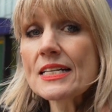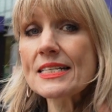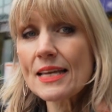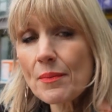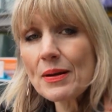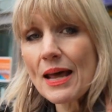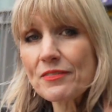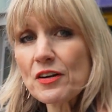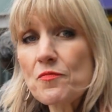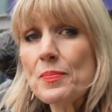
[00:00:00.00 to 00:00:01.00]
some
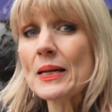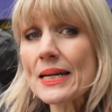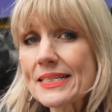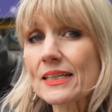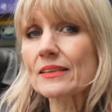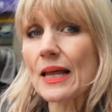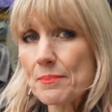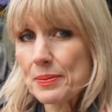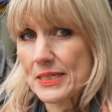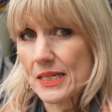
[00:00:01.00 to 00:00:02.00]
level of political
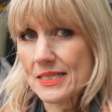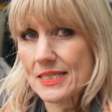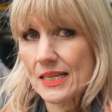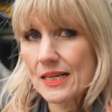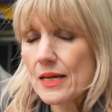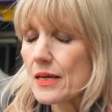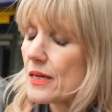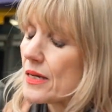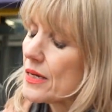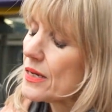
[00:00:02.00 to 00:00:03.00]
impetus.
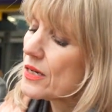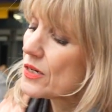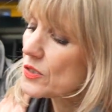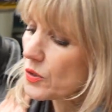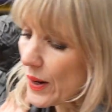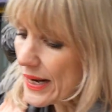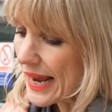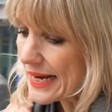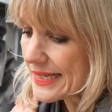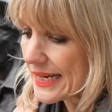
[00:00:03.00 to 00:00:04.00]

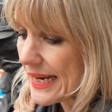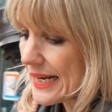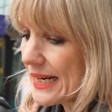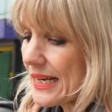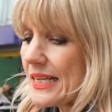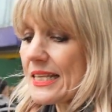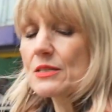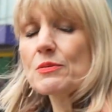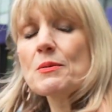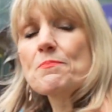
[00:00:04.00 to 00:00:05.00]
2018,
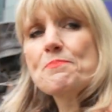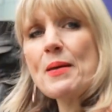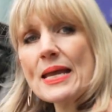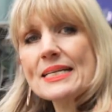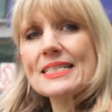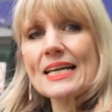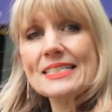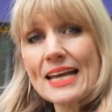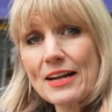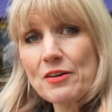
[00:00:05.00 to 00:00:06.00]
this was a big
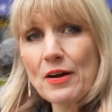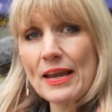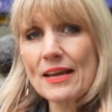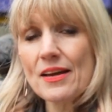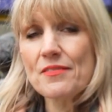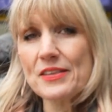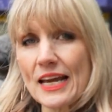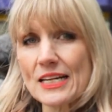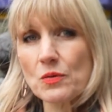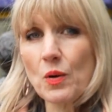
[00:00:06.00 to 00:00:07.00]
centenary for the
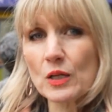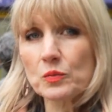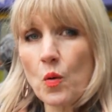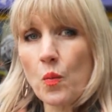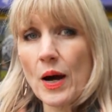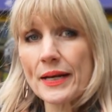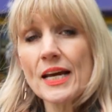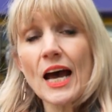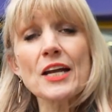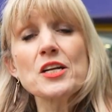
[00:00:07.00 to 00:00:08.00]
end of World War I,
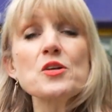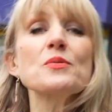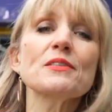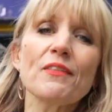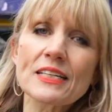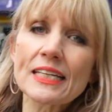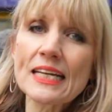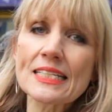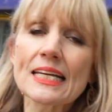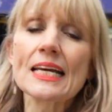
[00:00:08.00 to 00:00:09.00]
and who was funding
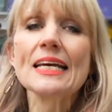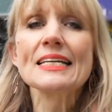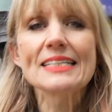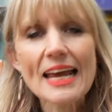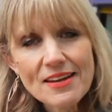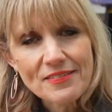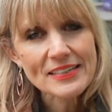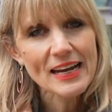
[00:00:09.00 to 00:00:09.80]
it? David